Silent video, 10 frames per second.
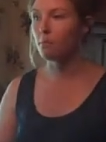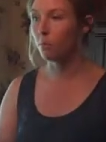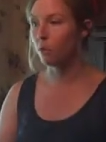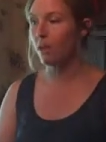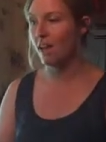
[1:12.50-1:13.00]

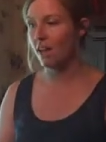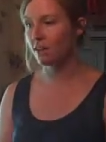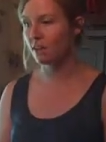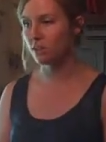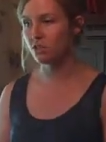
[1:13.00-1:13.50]
boy
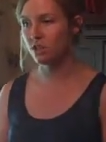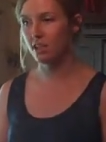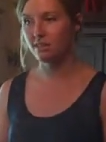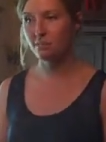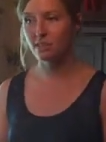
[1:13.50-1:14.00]
and girl
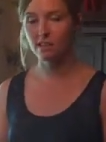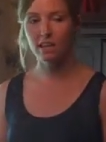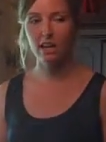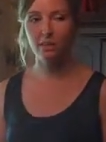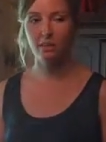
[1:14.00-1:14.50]
chicks mixed
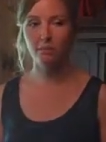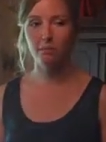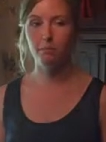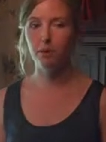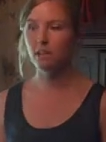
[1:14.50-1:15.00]
together,
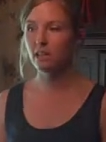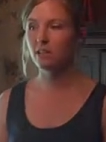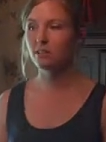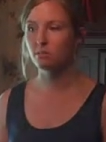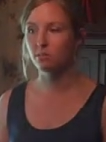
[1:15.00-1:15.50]

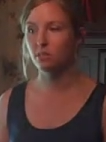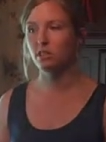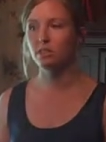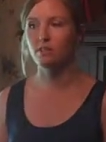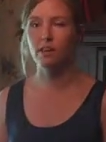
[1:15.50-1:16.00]
pullets, which
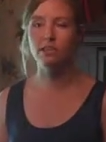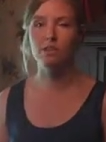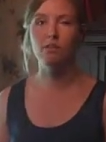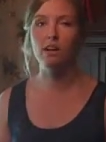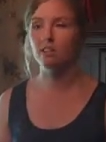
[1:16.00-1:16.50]
is a
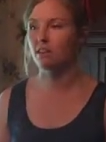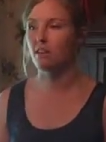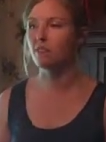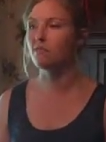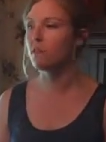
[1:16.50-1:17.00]
fancy way to
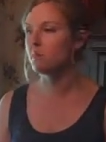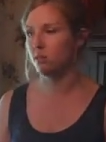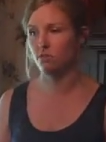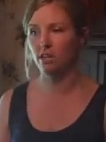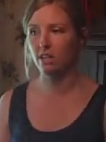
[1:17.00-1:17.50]
say
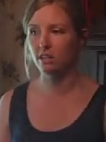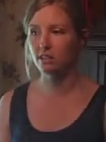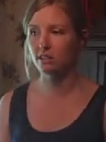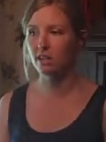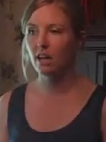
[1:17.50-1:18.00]
female
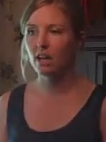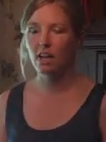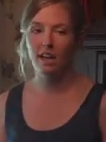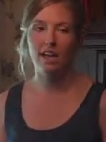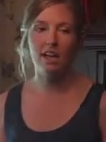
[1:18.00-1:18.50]
chicks,
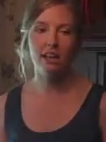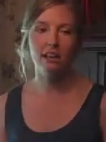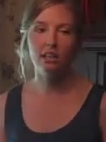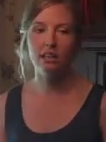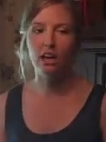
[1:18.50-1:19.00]

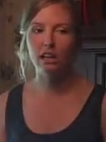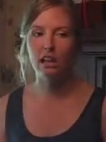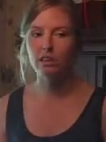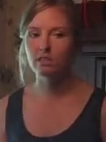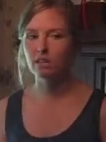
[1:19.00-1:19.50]
and a
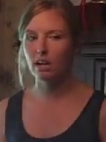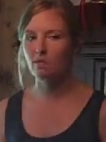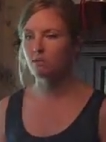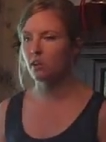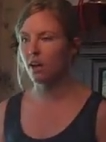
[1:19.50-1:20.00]
lot of the
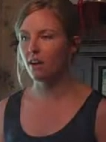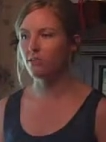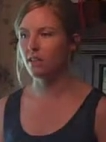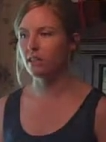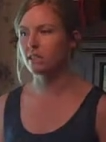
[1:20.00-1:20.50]
times they'll
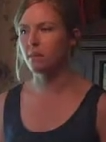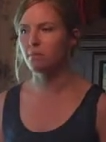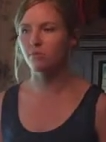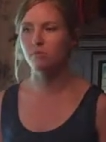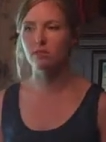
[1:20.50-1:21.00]
have a
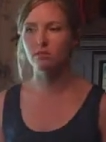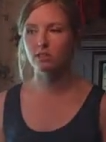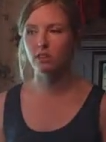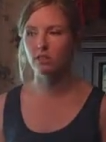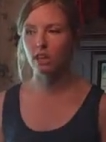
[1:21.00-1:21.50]
type of
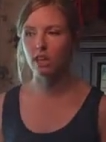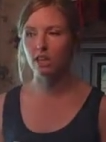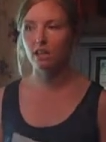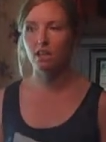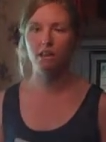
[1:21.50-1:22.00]
specialty
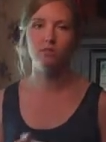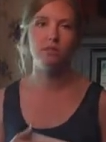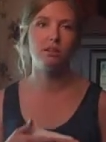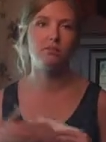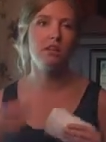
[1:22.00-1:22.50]
chicken, you know,
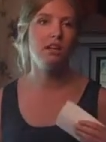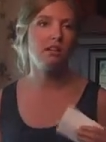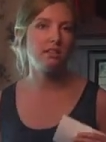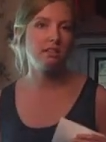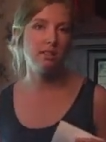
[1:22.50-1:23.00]

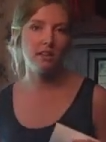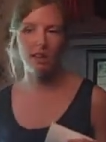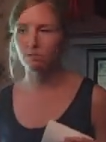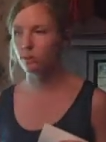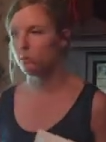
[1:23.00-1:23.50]
something
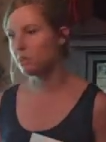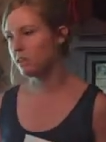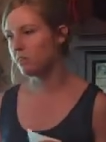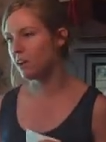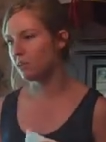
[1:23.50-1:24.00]
that has really
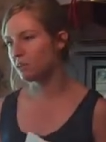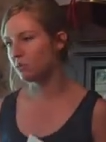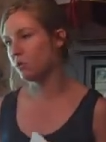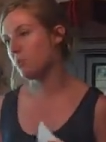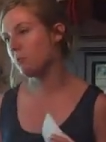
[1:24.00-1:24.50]
pretty
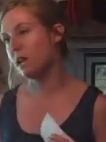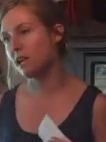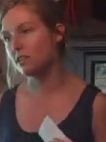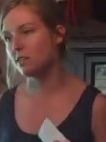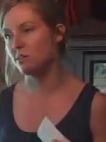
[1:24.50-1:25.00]
feathers, or
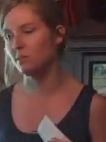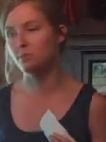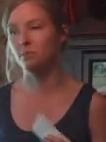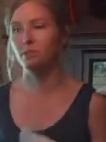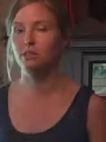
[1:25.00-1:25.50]

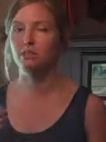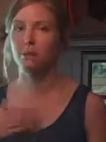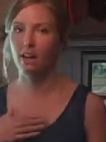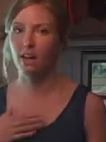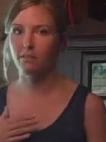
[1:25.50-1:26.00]
phantoms, which is
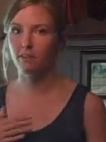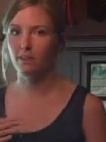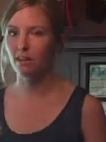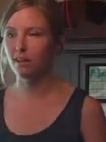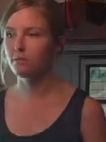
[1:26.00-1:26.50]
what I have a
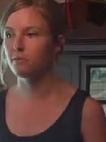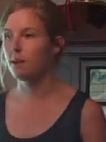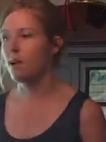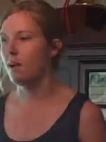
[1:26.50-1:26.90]
lot of,